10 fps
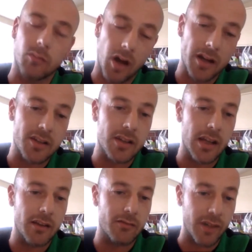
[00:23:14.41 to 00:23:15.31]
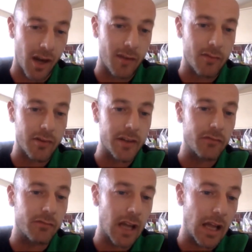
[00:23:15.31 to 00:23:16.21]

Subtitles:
mindset, recovery,